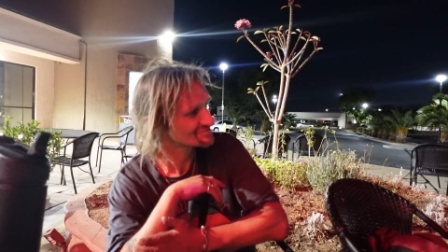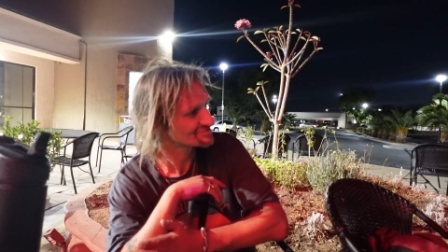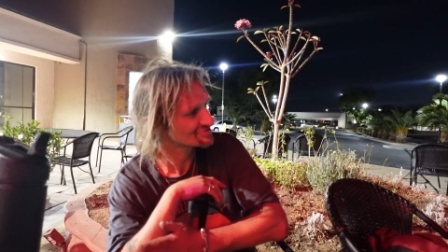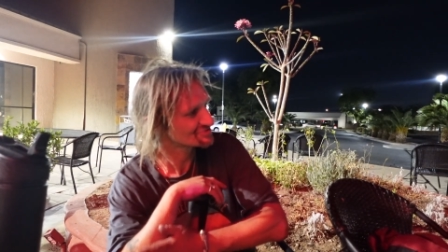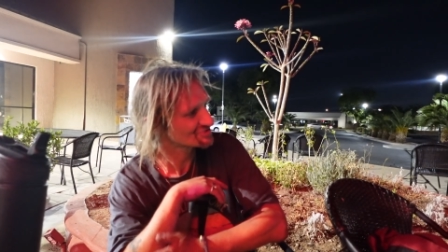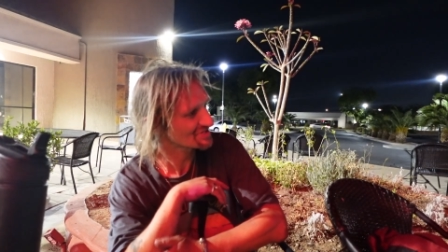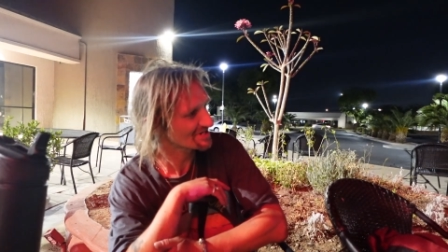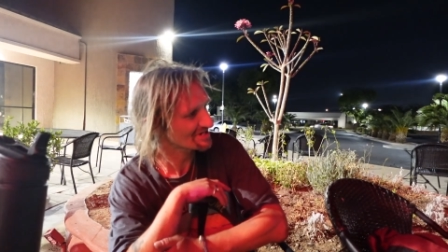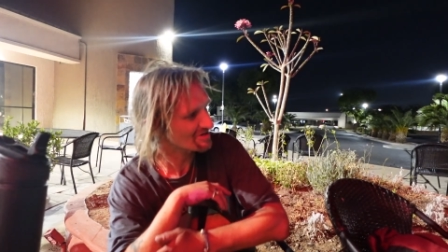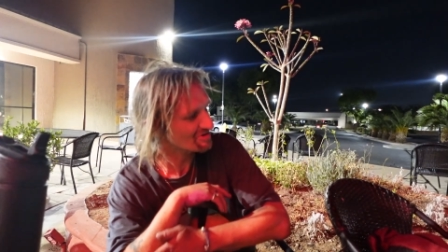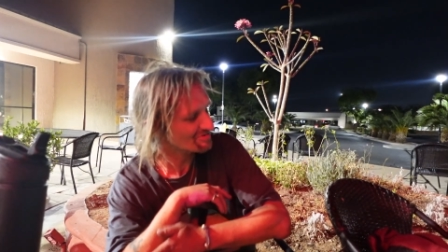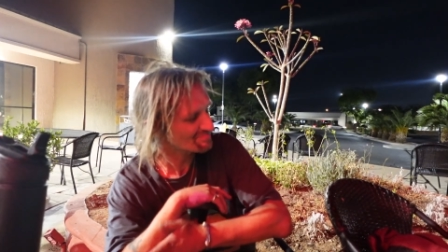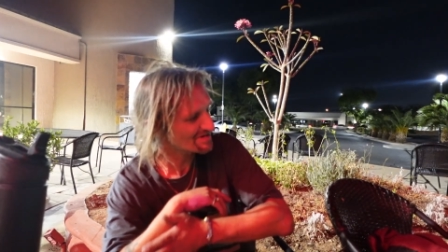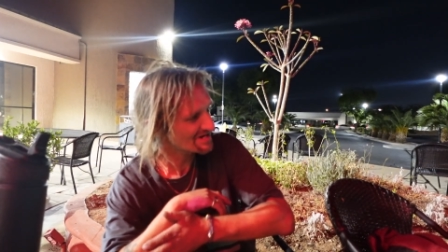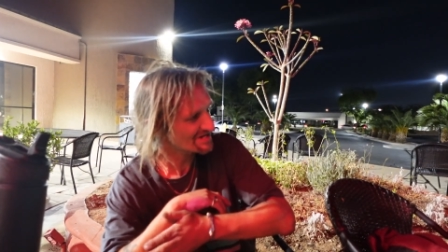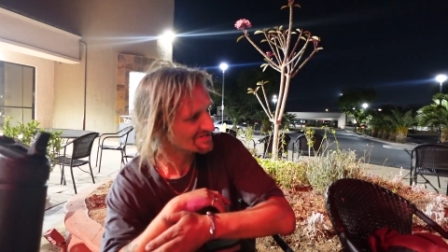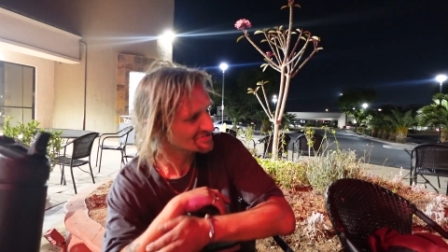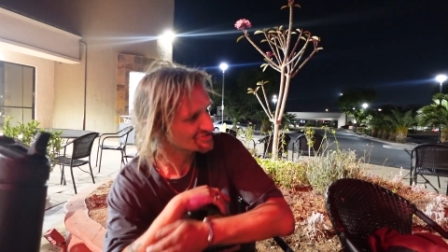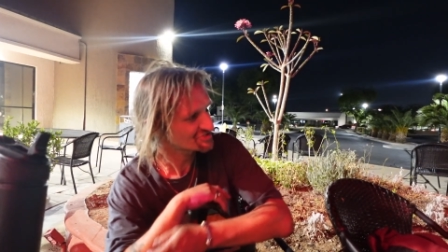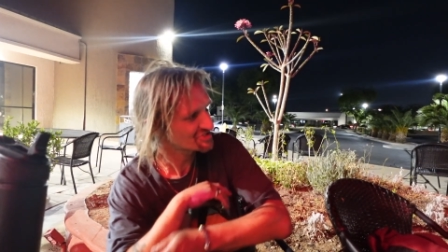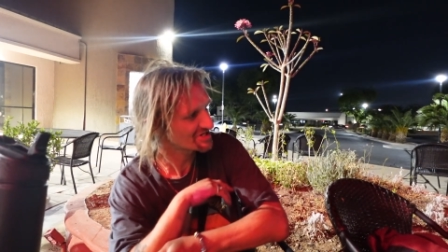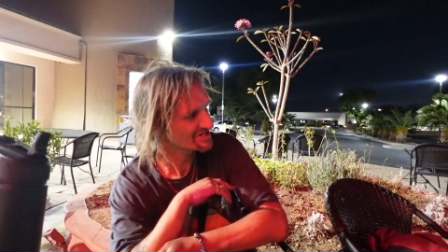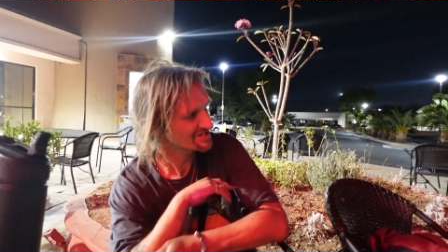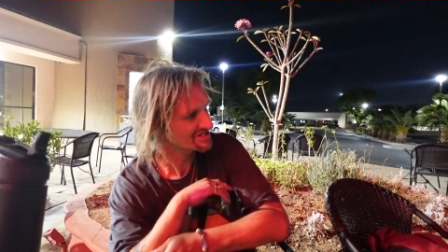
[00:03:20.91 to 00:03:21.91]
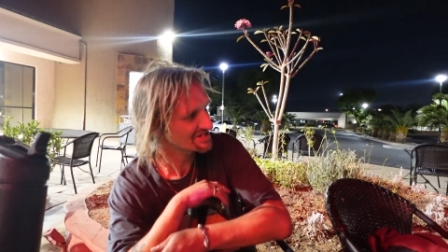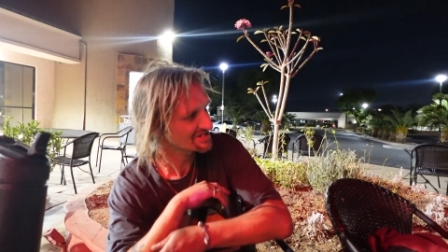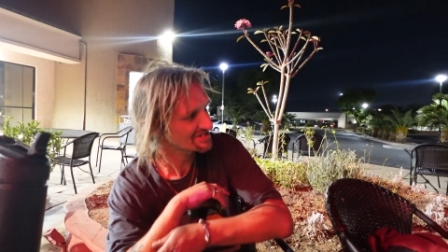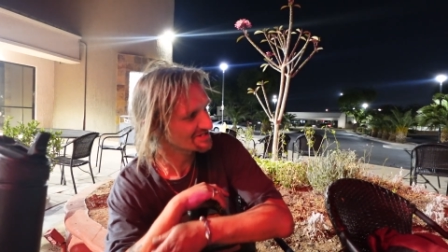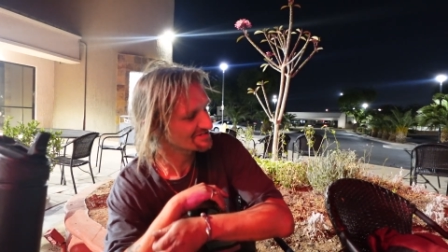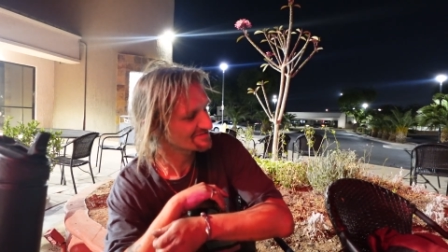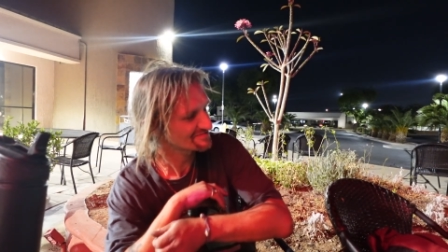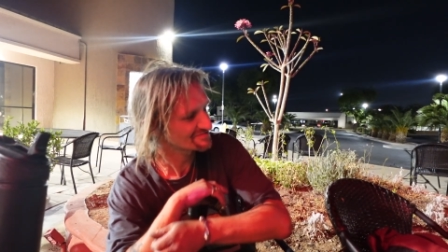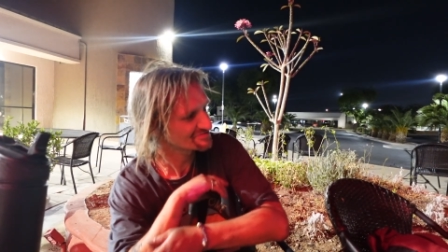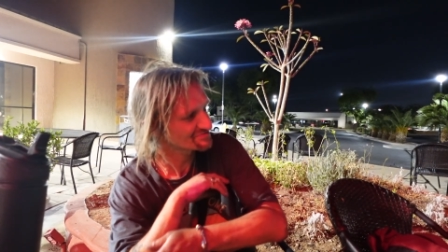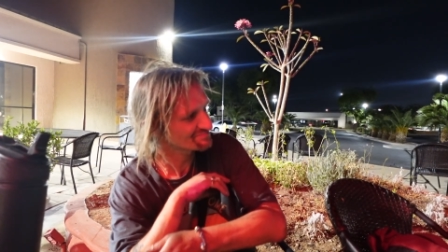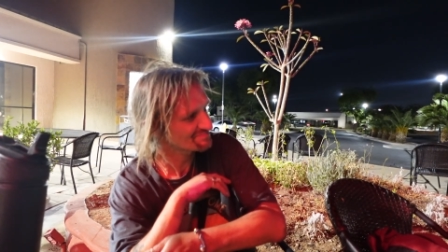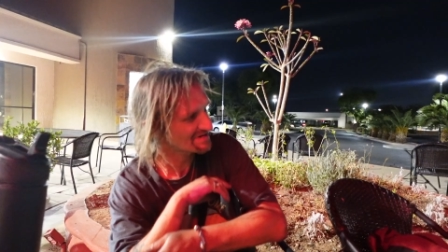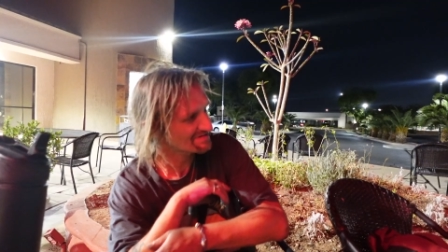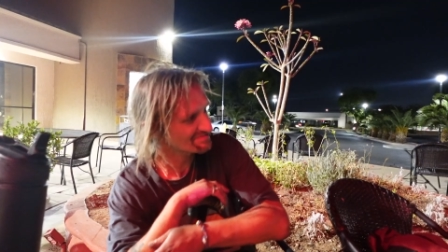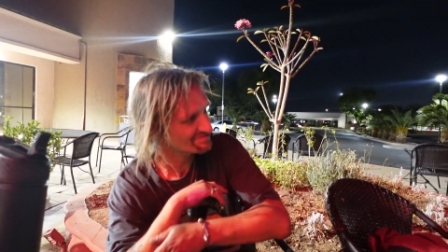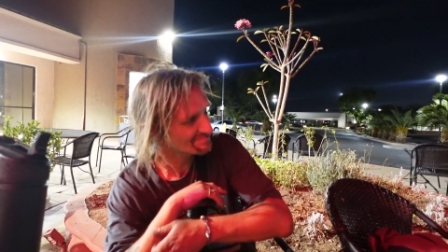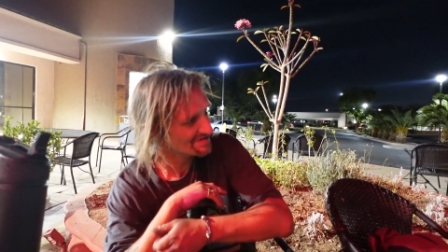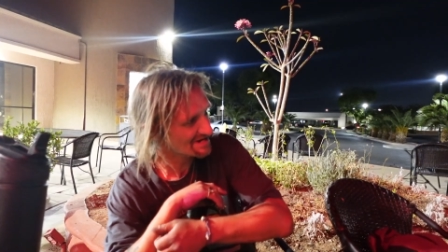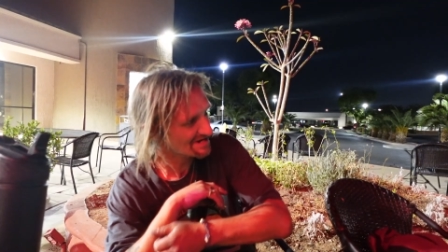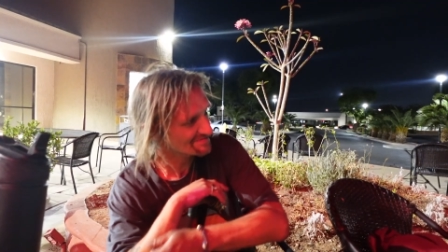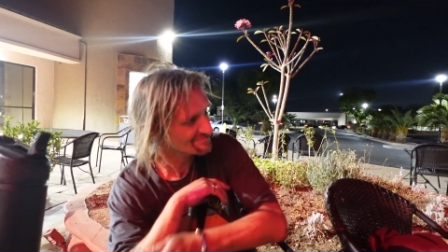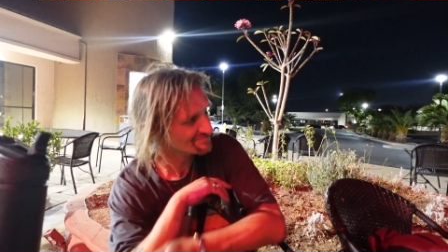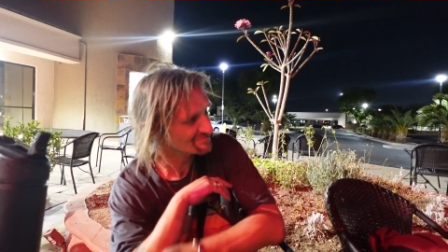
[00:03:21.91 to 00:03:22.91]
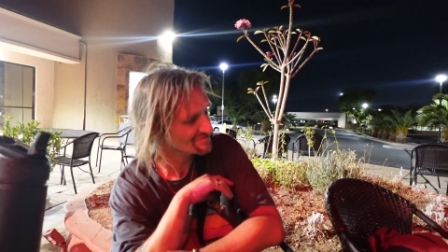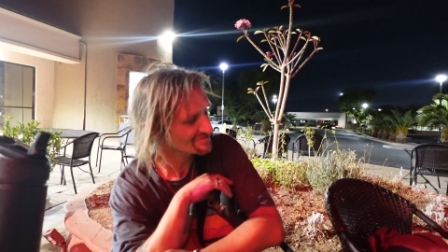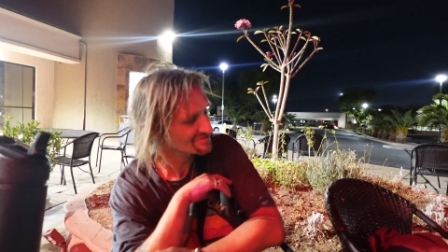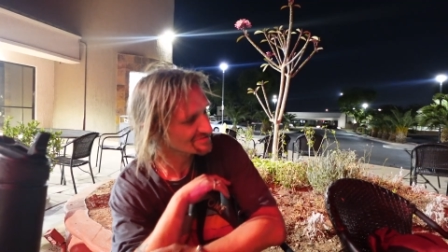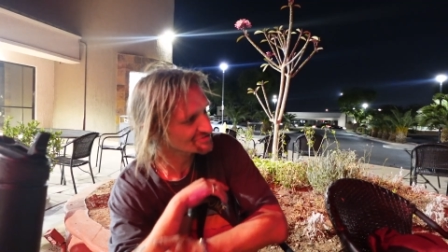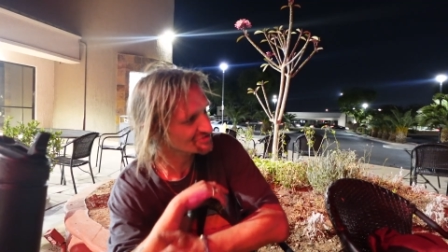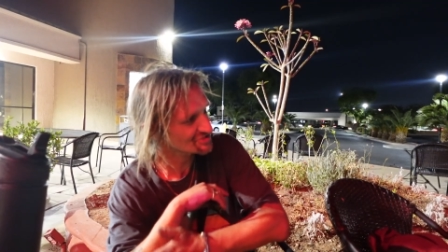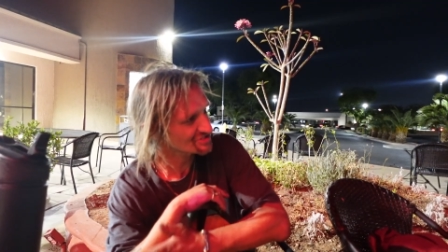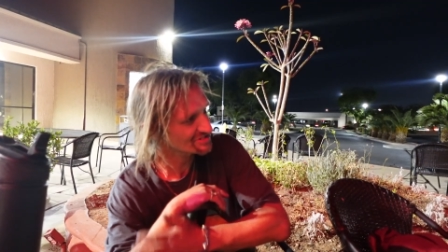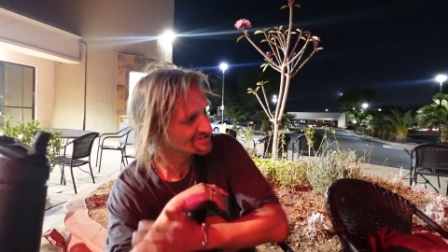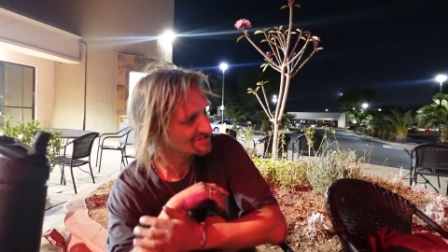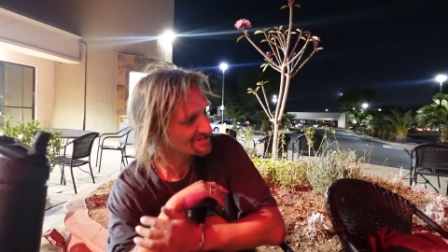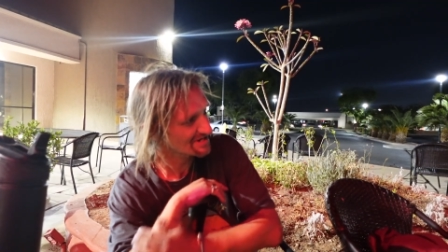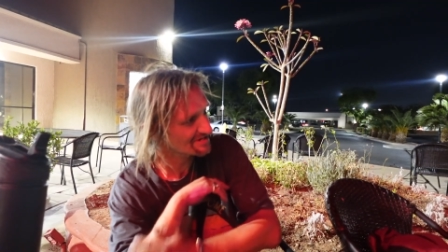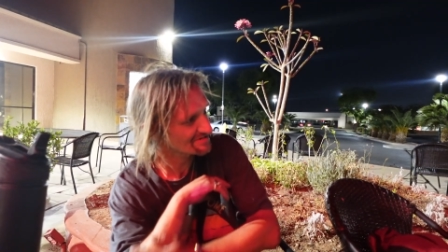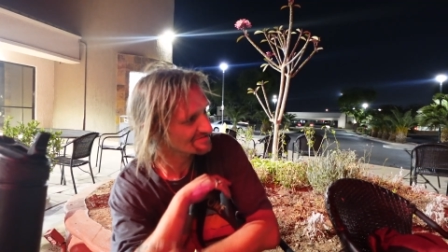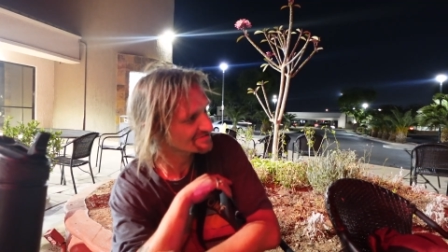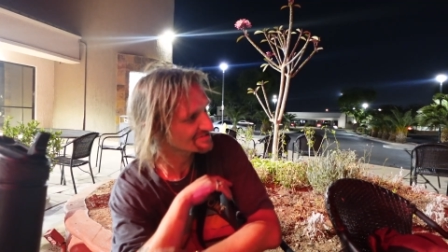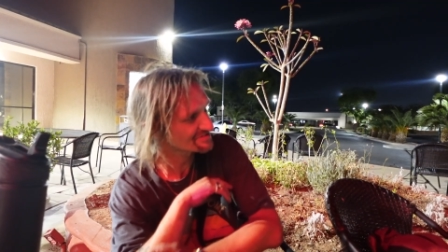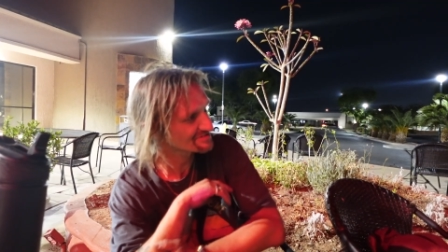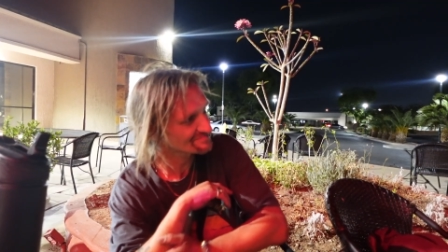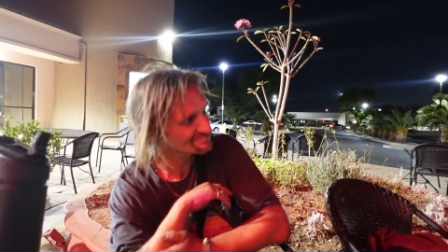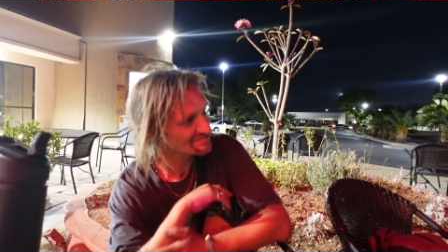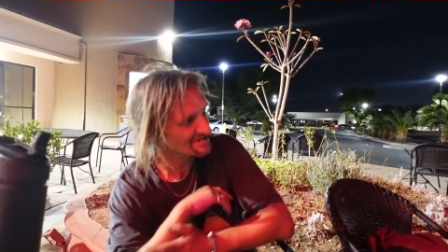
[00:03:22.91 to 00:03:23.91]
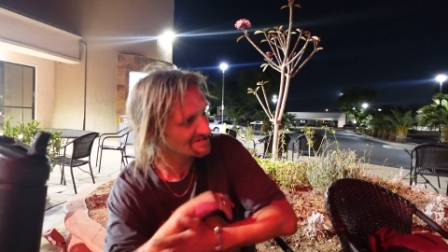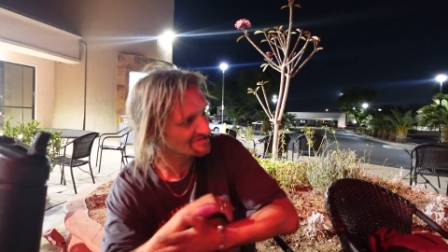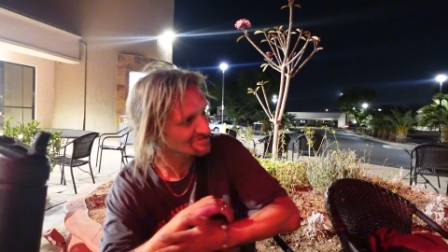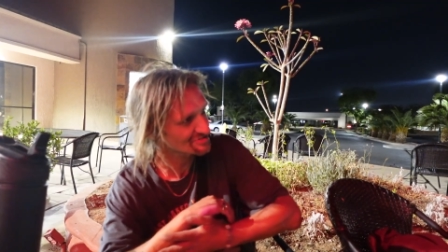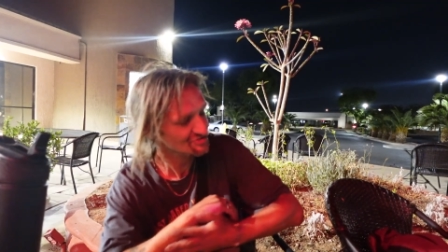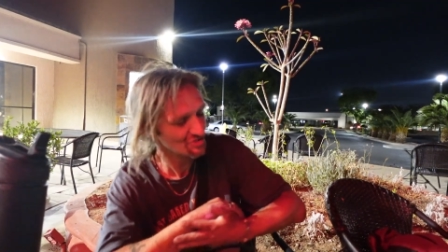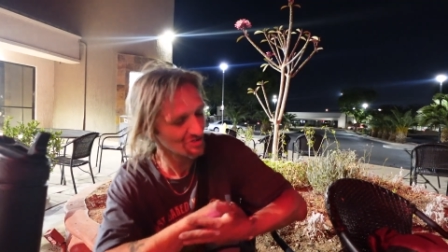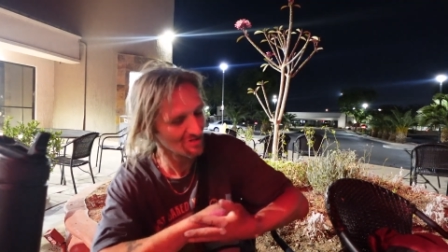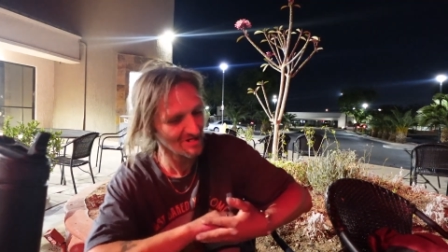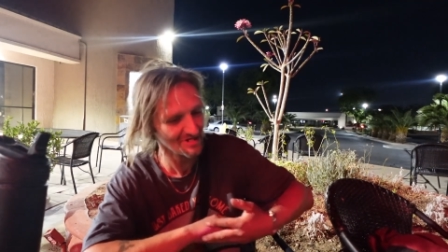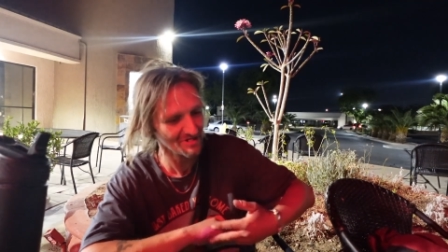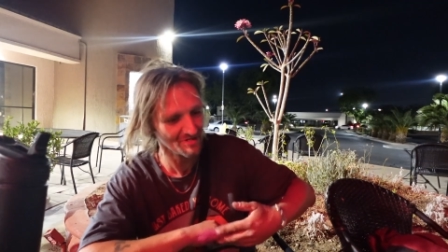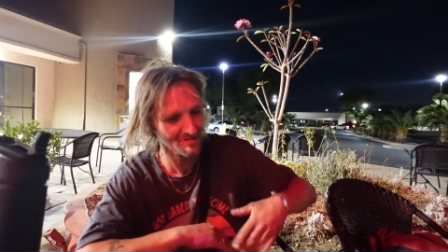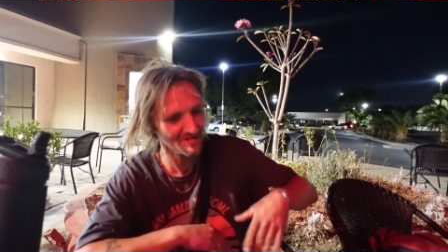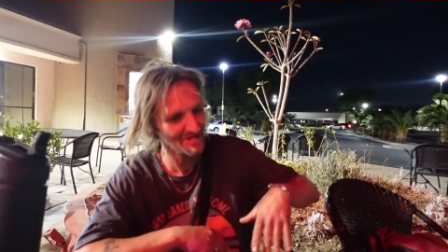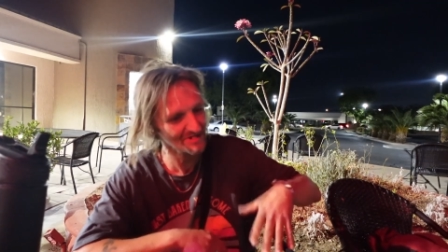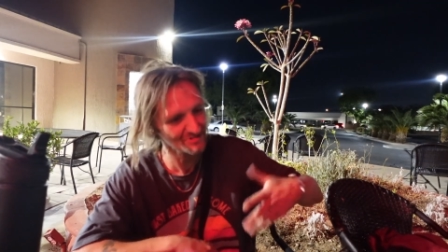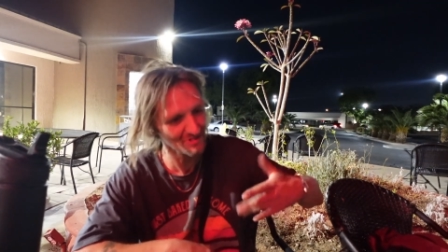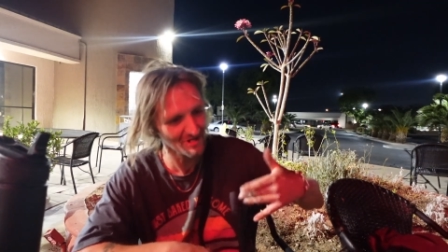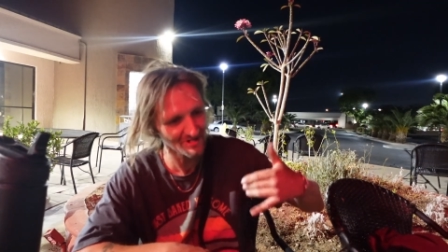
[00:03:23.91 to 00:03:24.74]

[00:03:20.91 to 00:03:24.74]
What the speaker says: She's like, I'll buy the ticket, just pay me back for it, I'll send you down to Arizona.